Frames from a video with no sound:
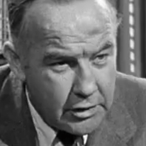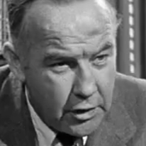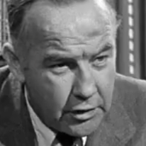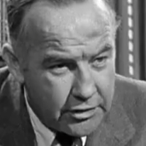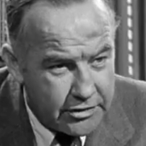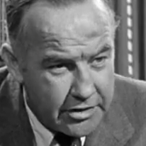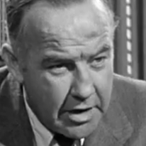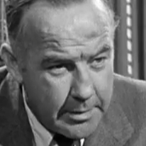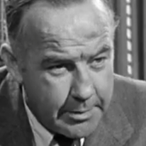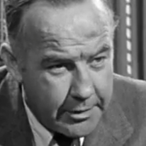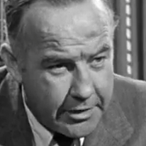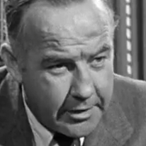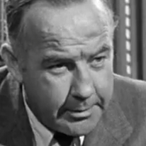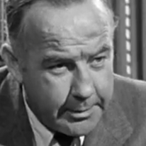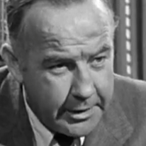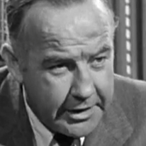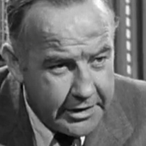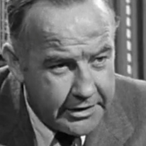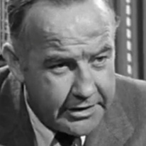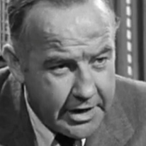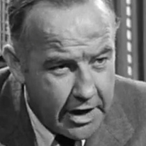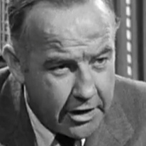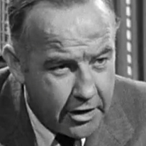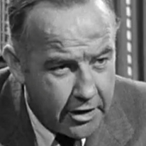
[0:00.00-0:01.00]
No steeper than
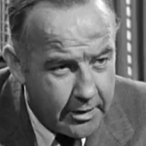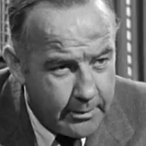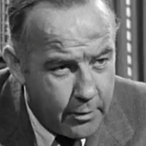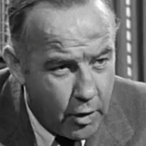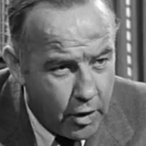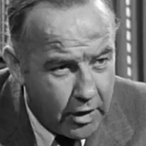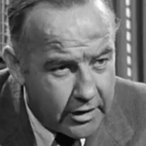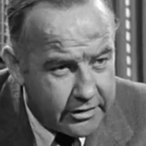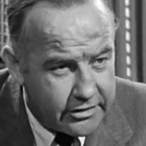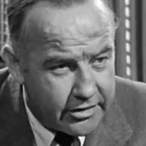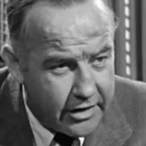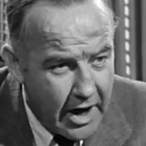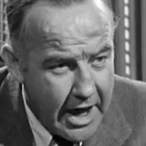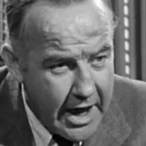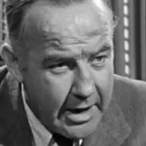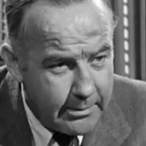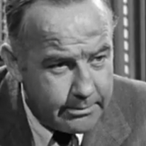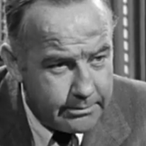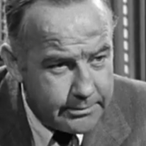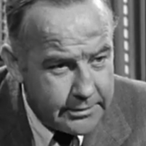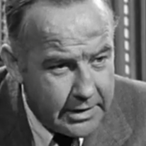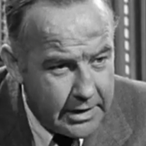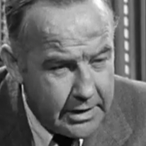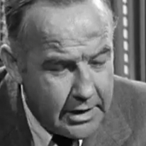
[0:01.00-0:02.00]
being dead on a morgue slab.
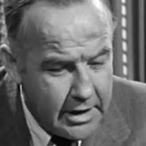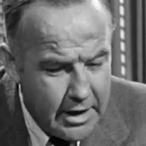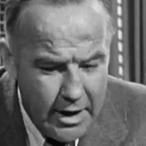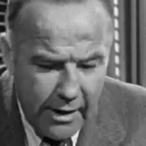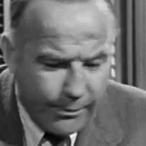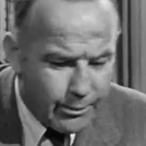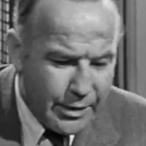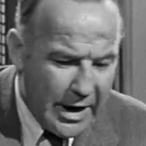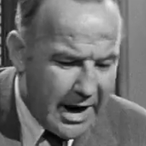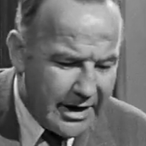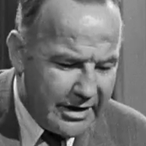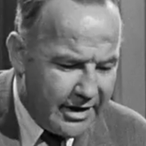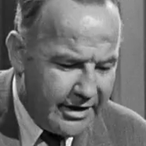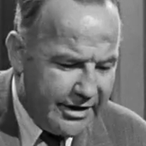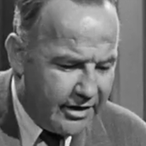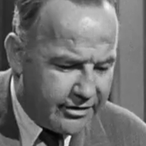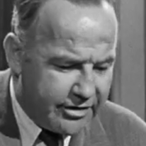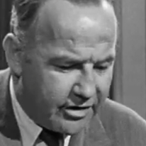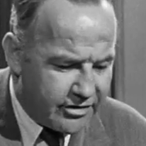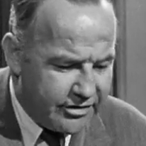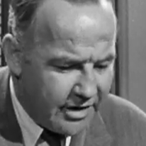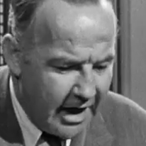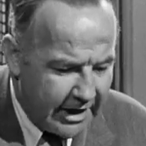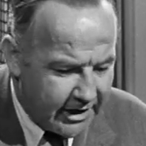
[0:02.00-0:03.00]
Bradley, this
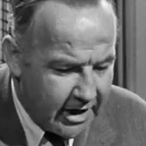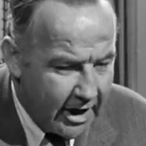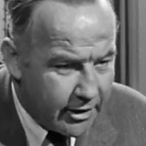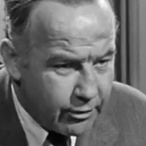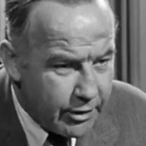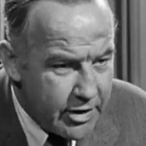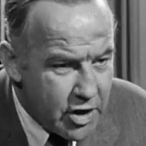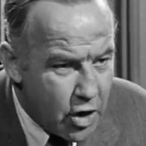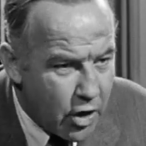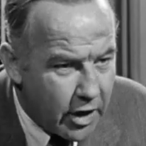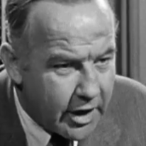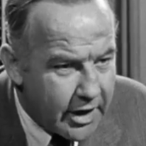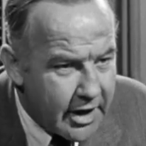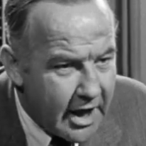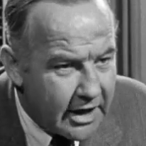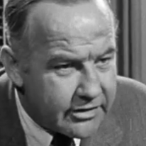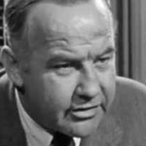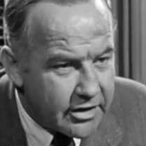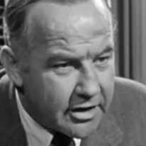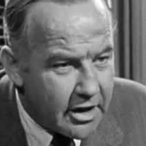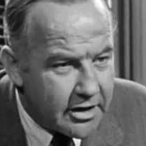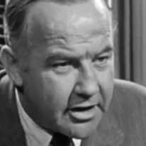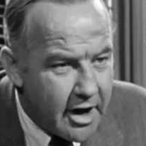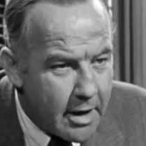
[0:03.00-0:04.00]
is not like
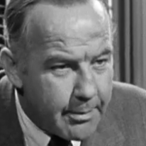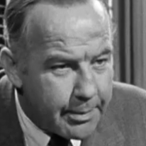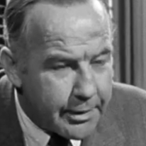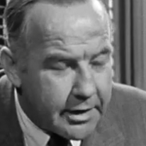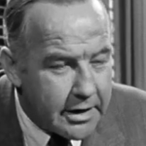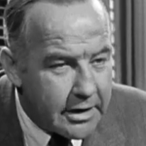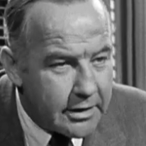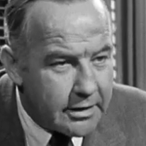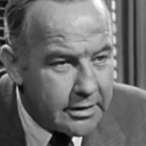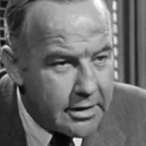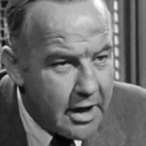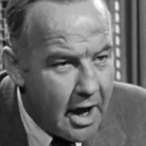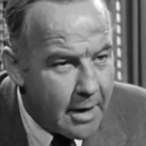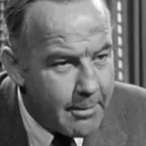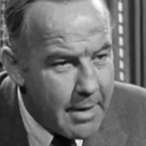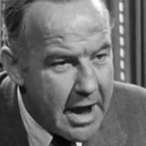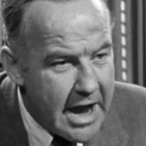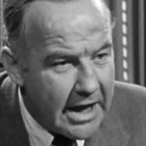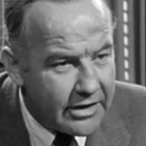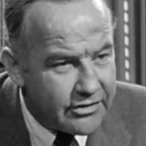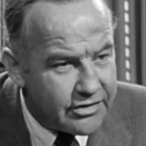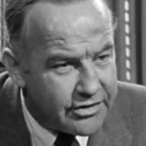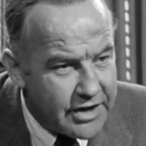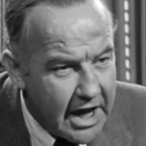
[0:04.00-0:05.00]
reorganizing a company. A
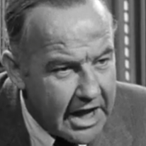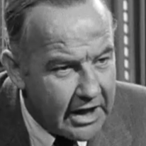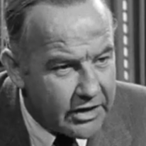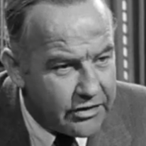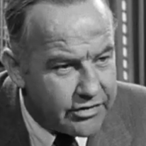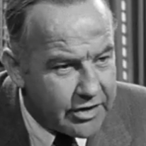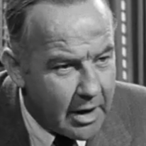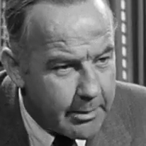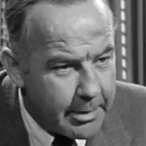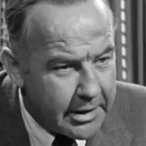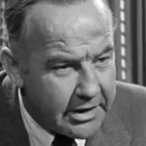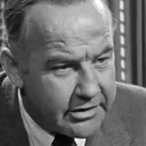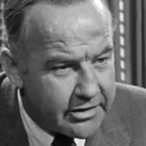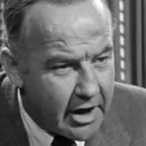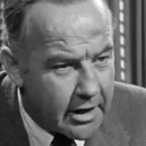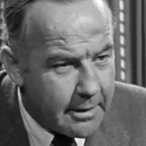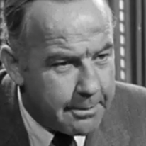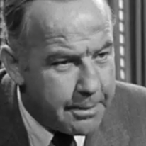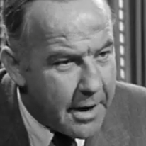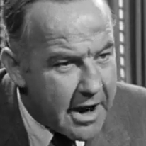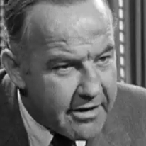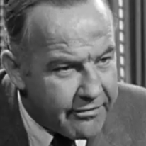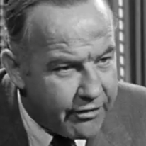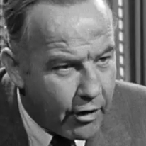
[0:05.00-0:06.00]
man's dead. Somebody's got to
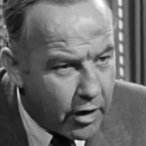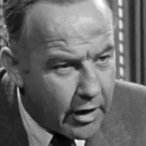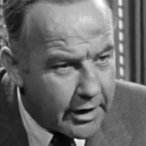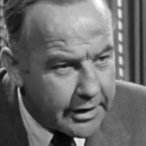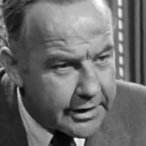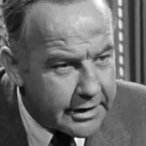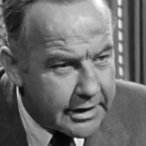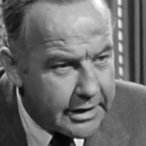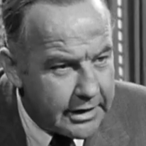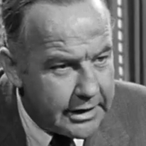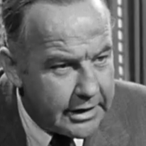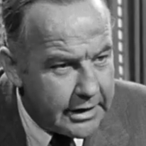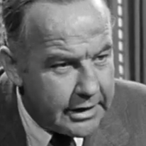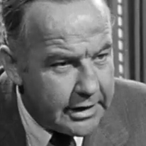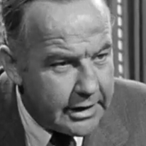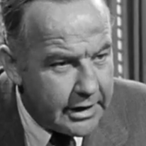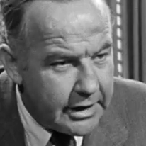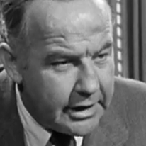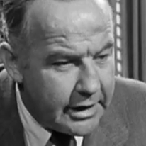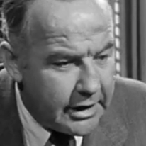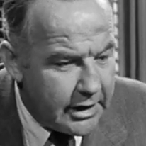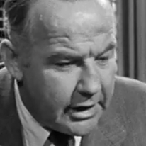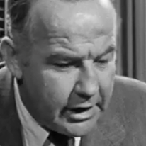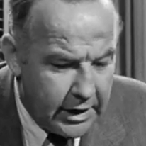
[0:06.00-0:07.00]
pay for it.
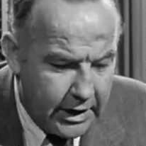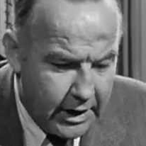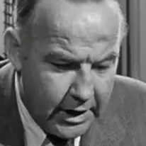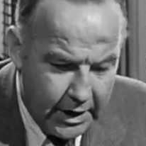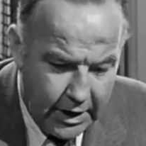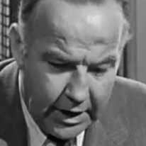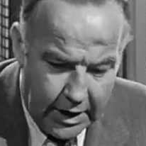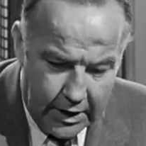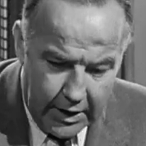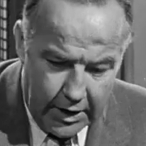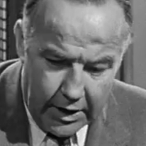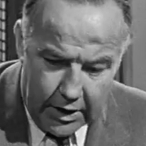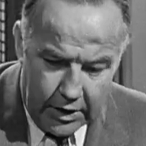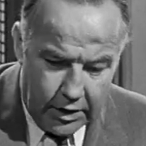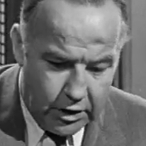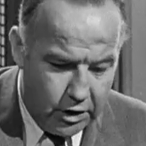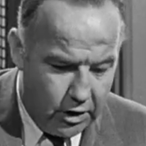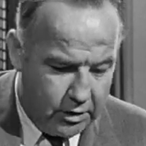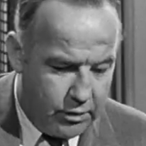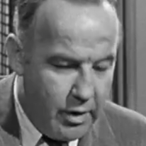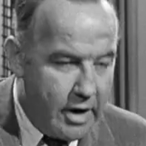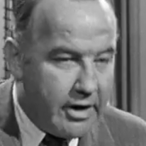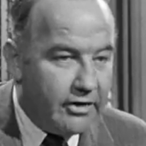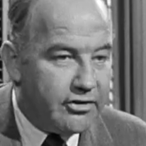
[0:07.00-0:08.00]

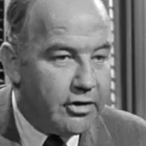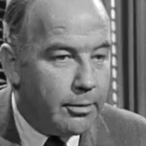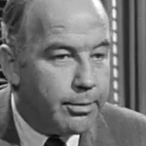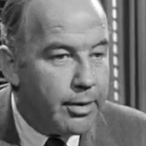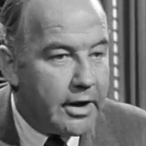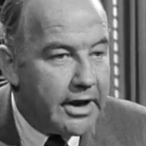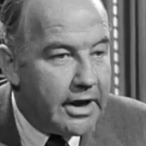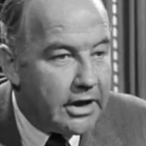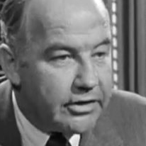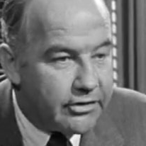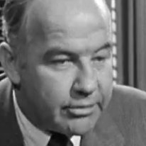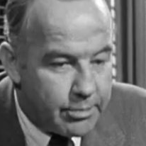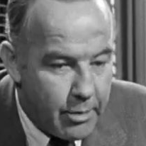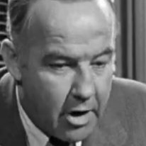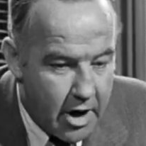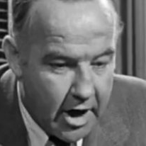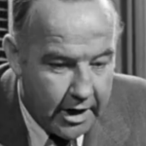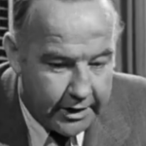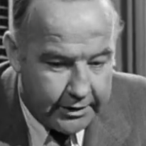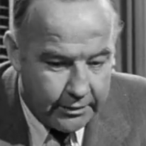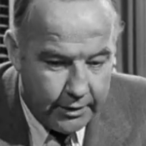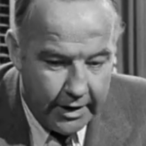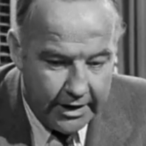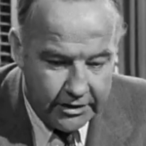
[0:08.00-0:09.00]
Look, why don't you play it
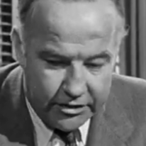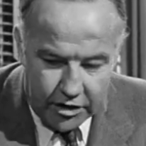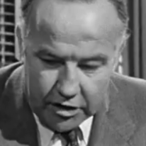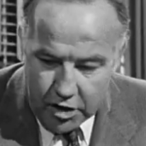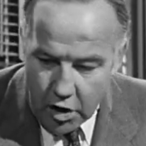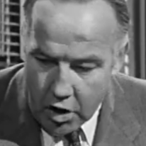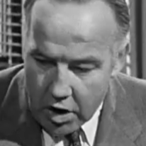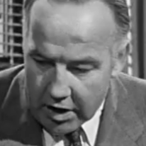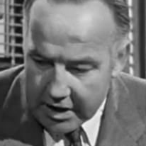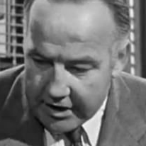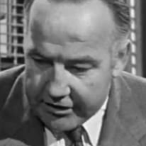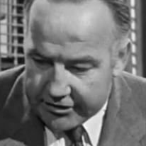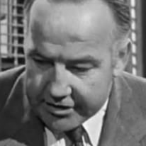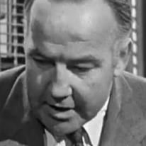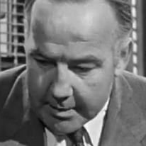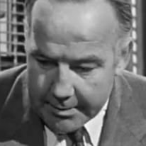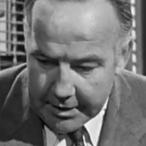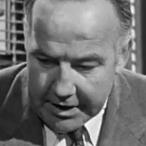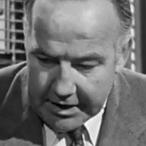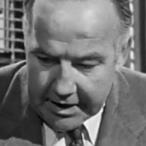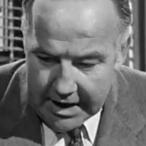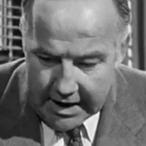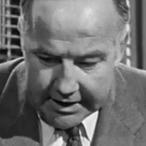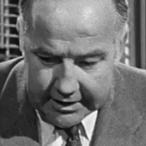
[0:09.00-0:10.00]
smart? Why don't you call in
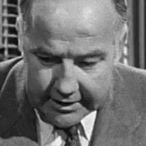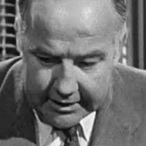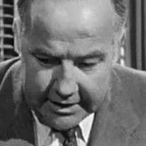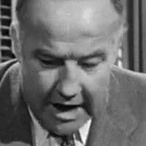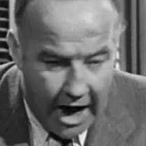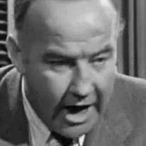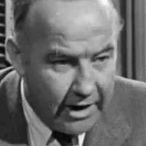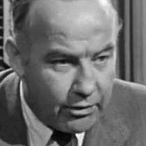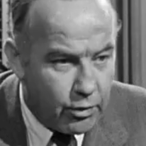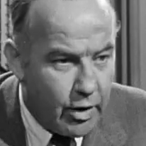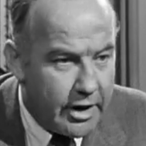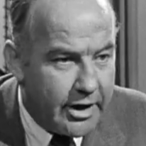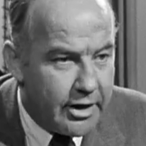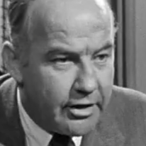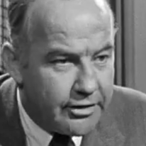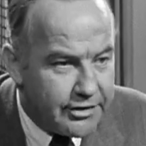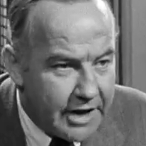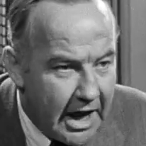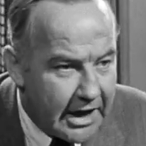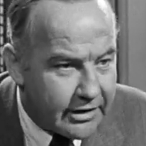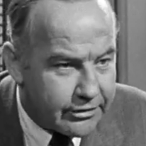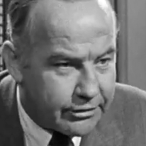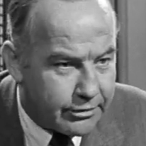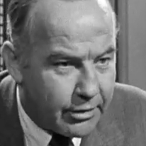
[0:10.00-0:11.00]
somebody like Conway or
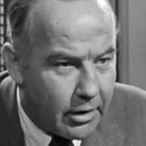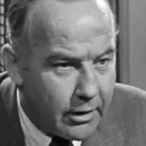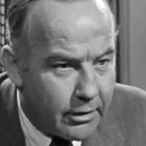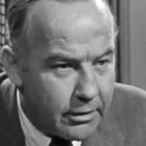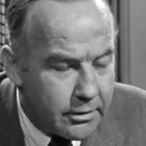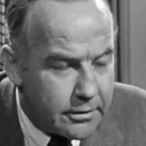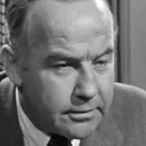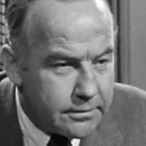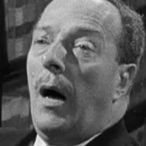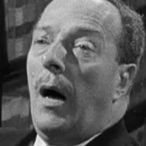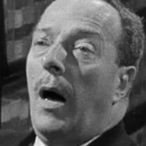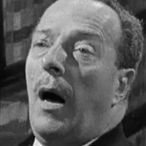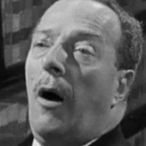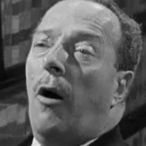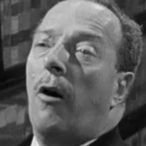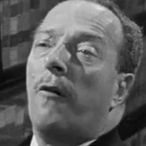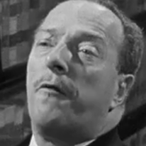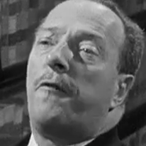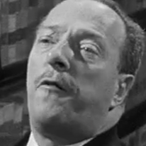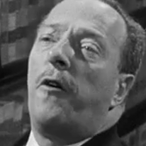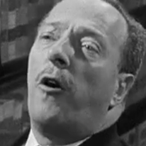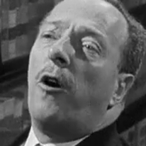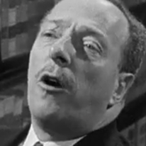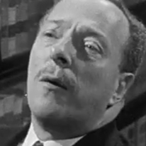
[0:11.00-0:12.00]
Destro? Our
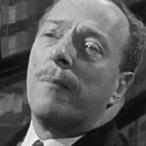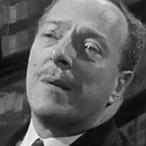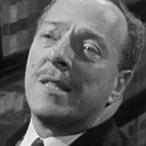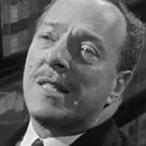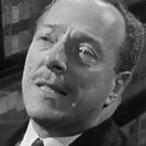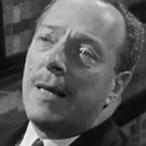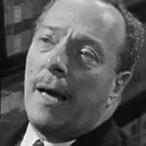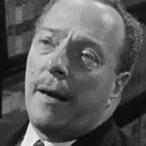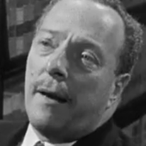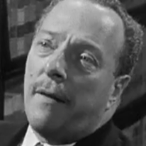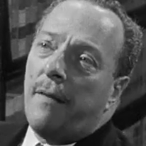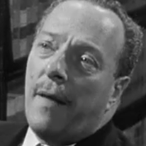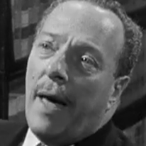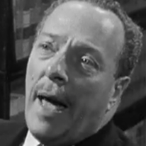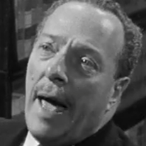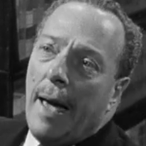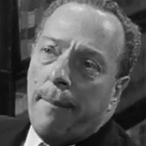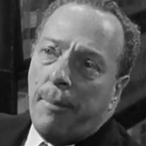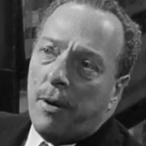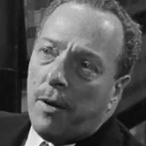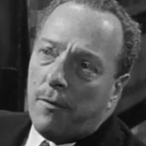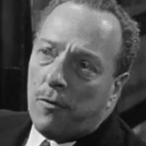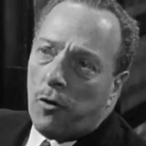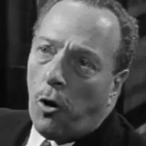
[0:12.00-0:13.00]
firm is not in the
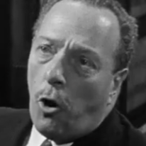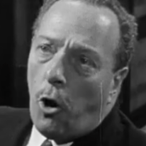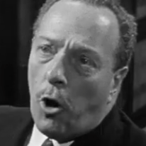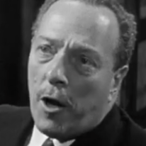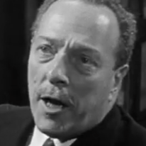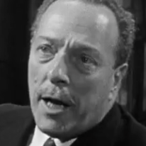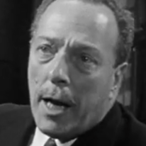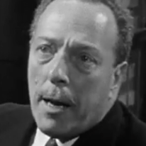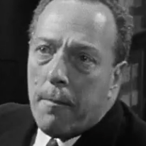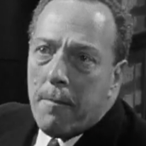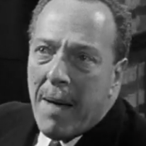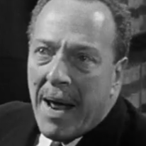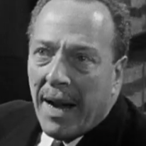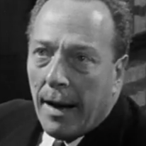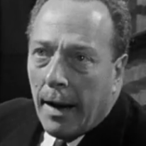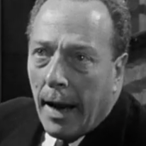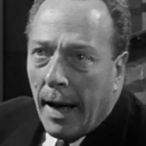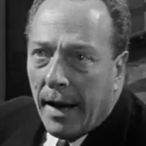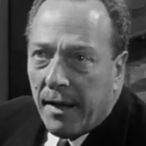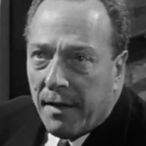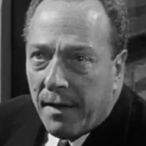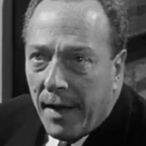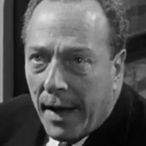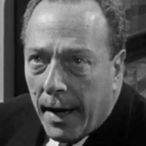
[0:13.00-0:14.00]
habit of calling in men
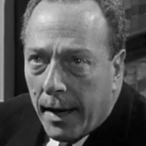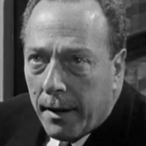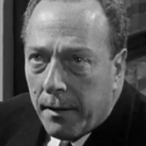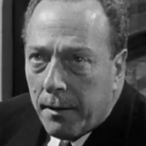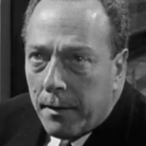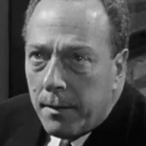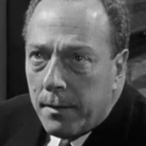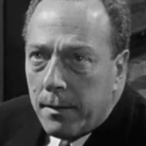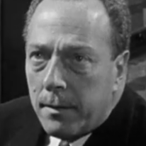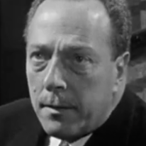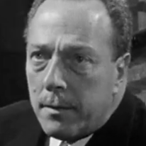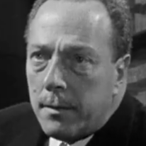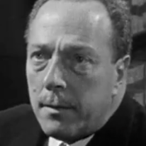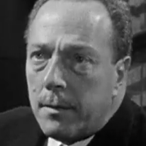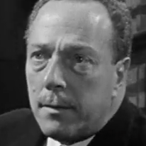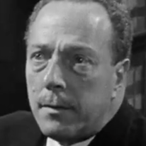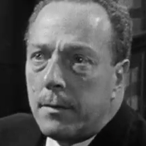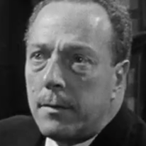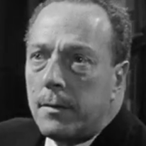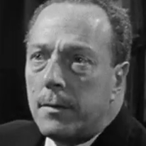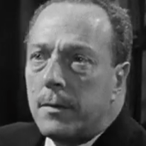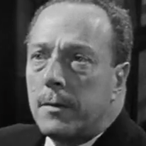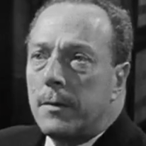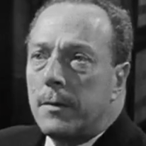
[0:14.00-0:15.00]
like that. No?